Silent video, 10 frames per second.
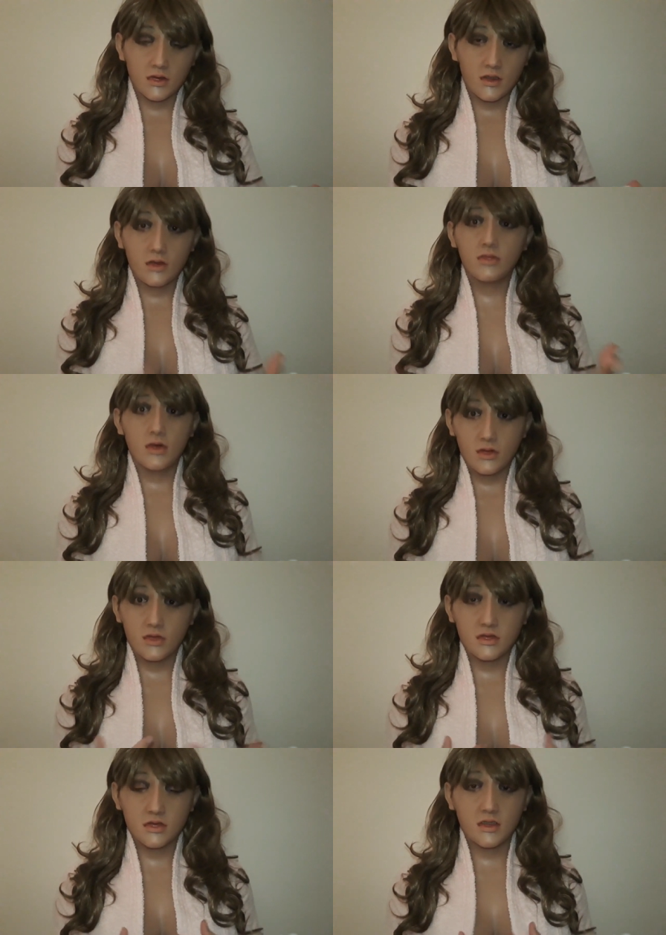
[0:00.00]
it
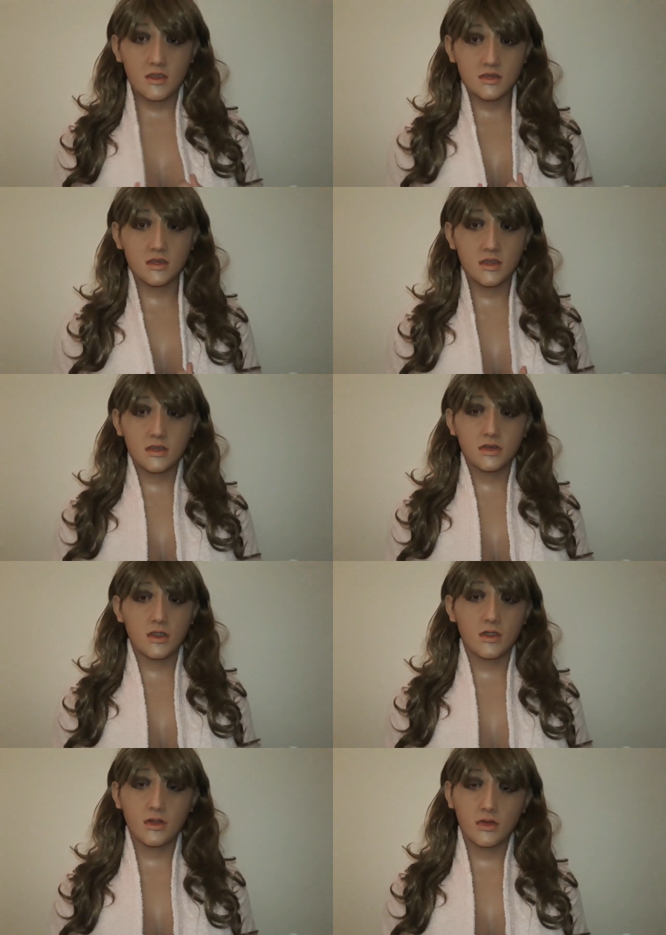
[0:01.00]
moves easily
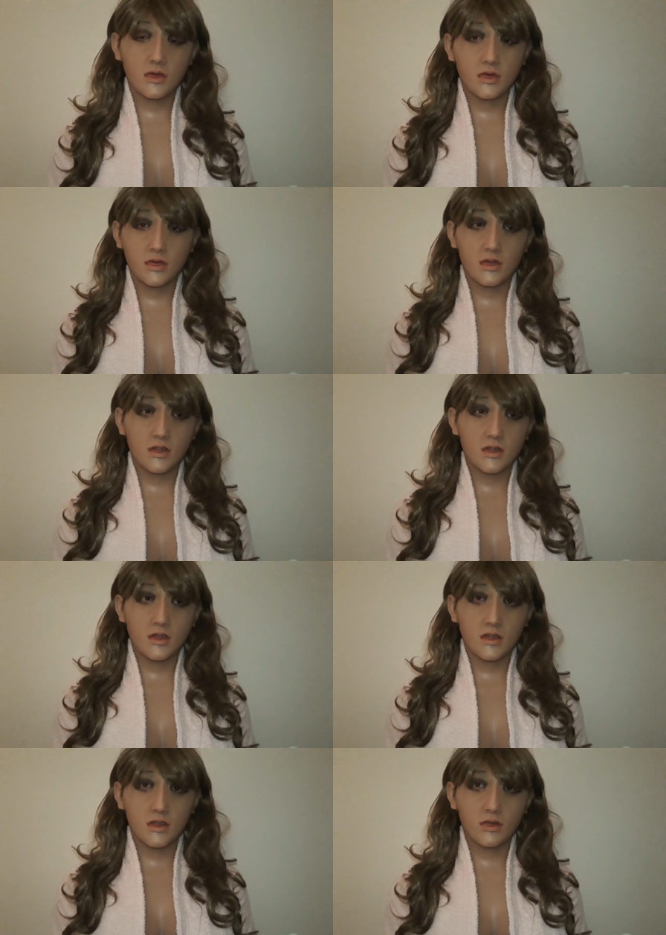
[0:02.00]
so
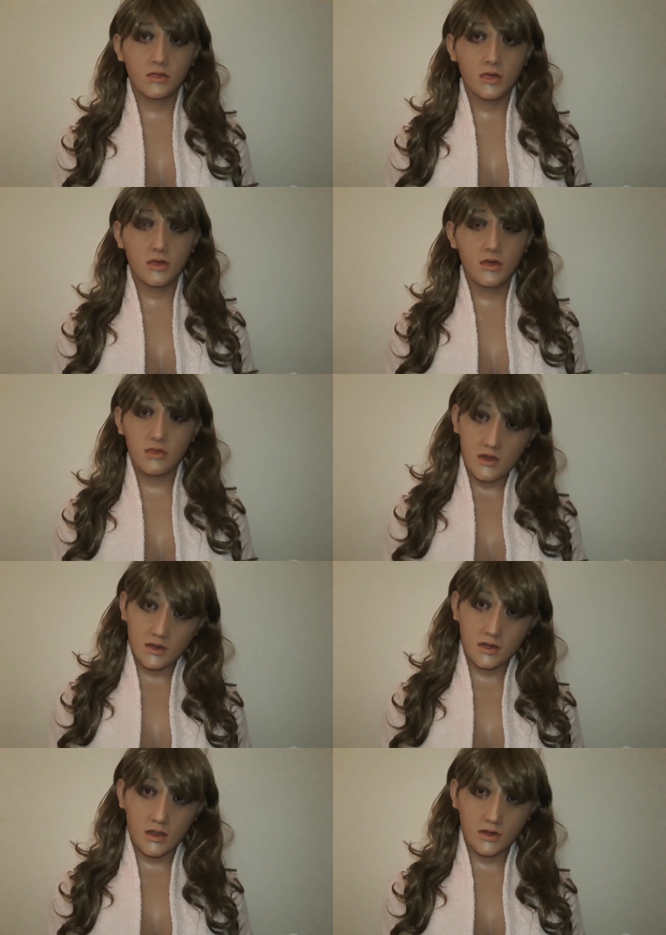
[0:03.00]
when we
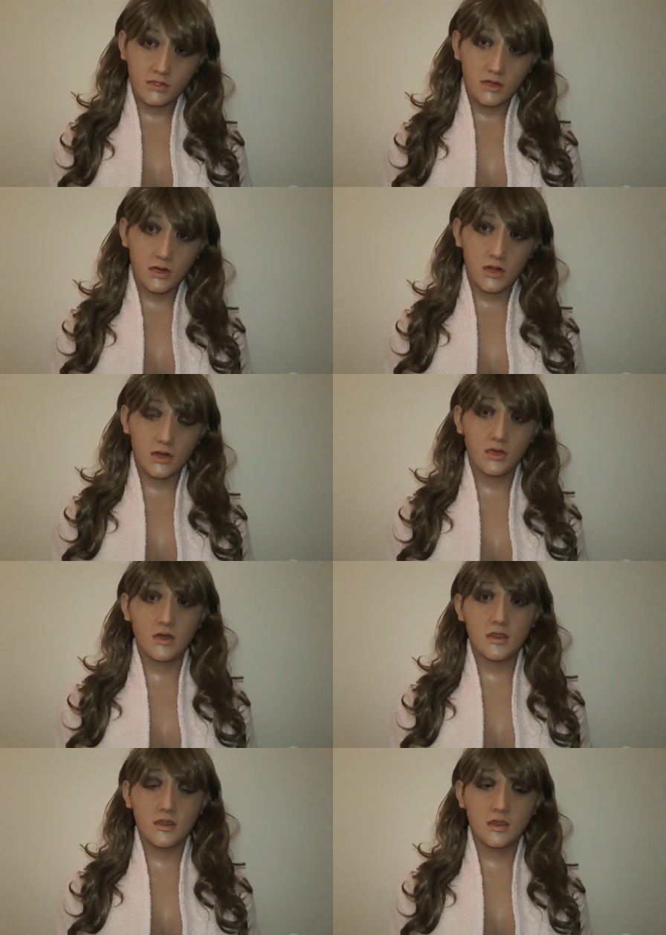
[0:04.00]
make love, you know,
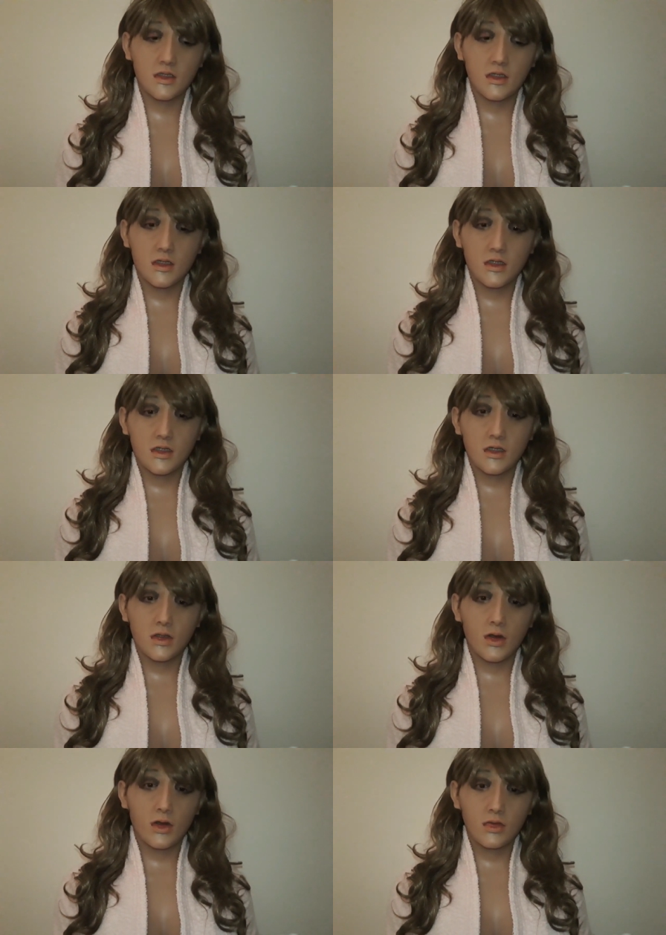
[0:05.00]
and
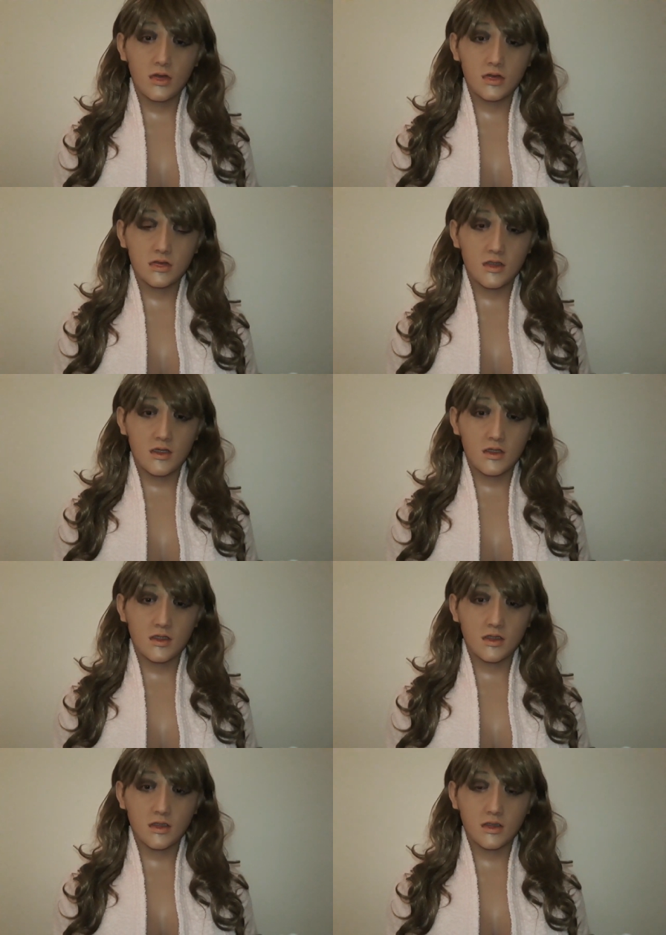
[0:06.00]
it almost like
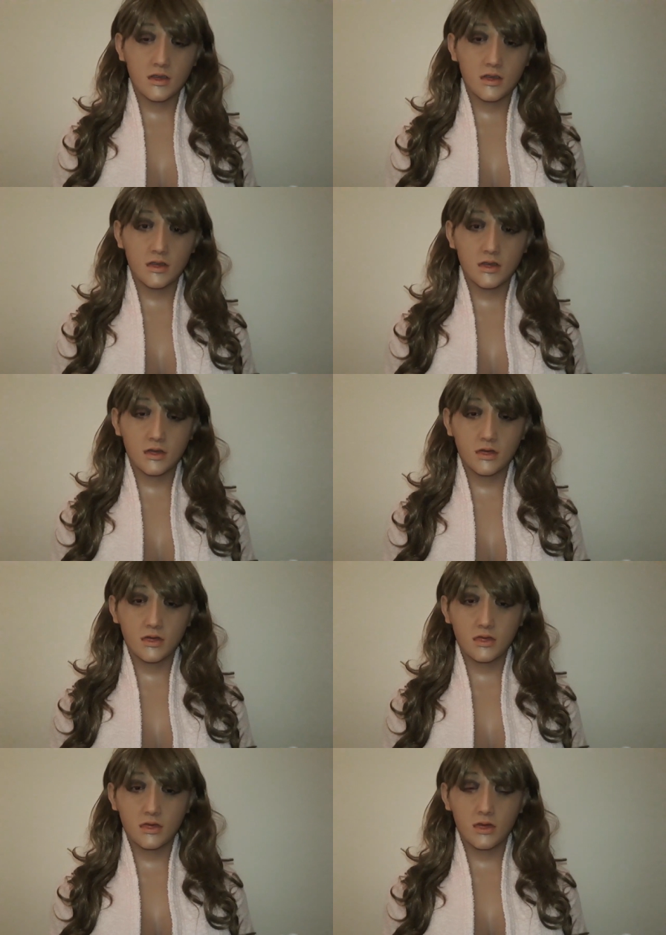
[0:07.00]

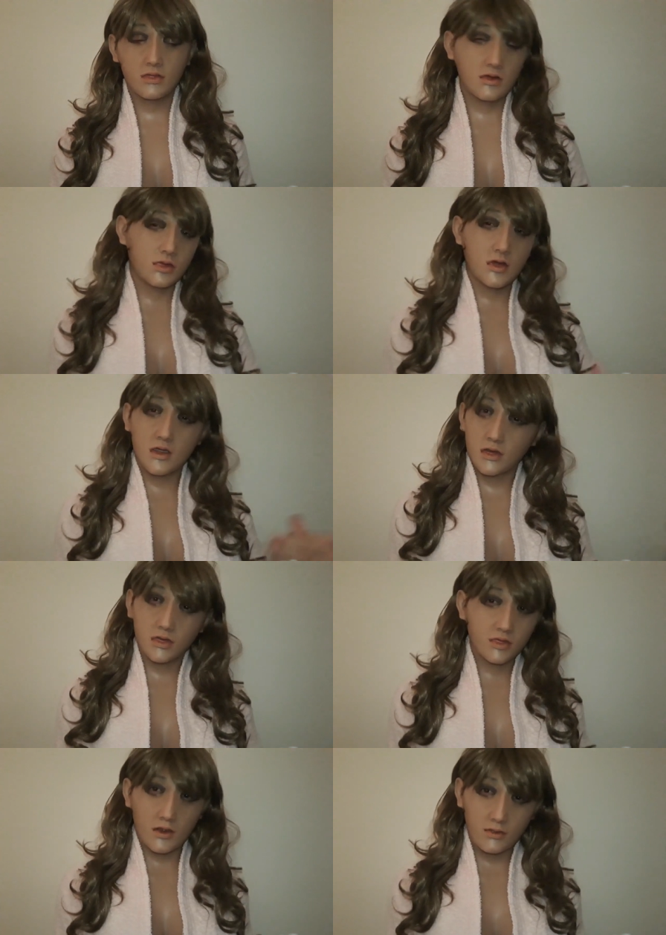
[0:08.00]
you know, my wig
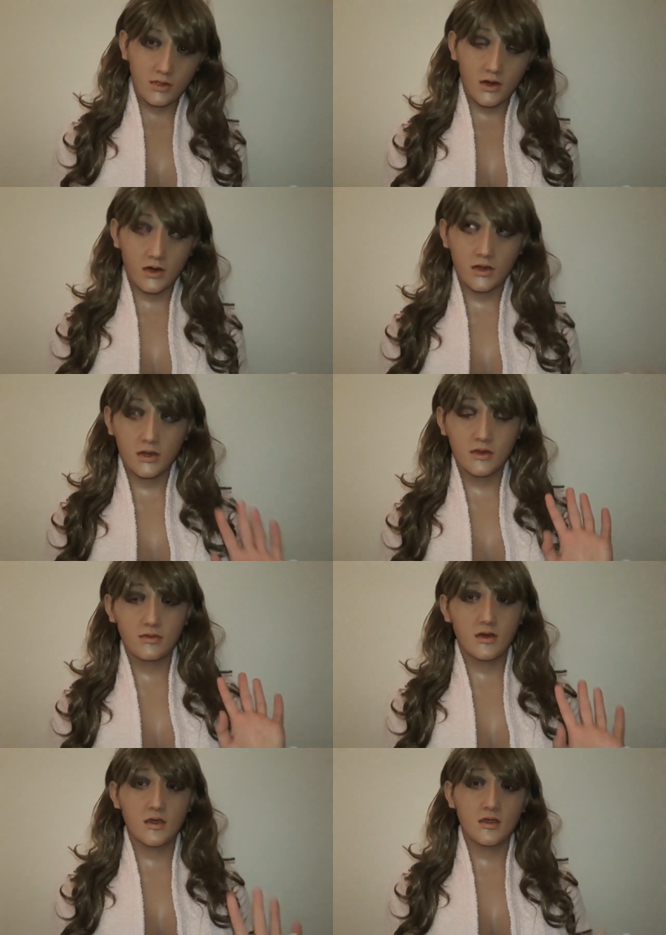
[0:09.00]
fell apart,
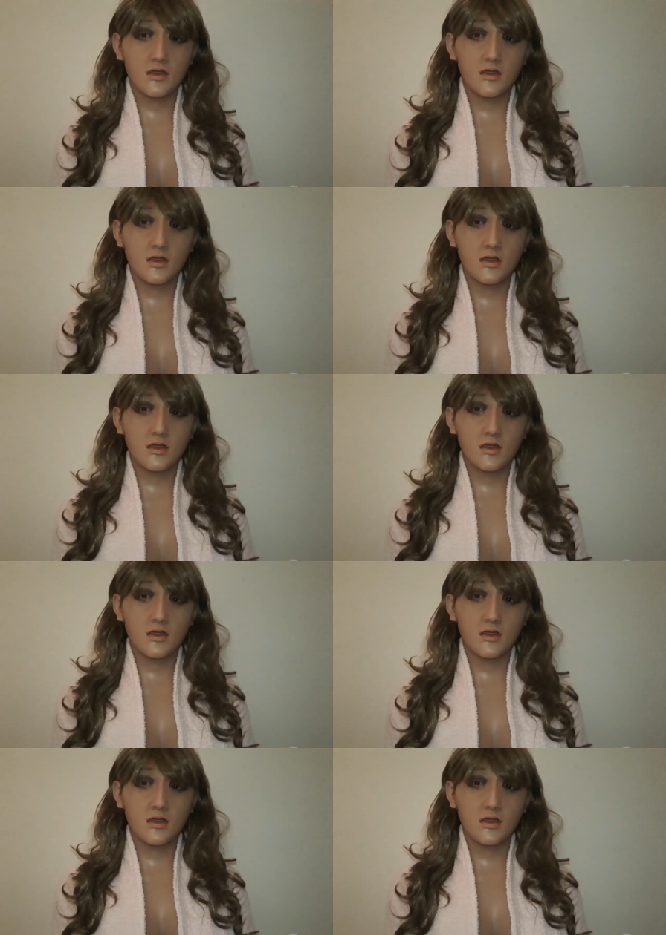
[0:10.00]
my,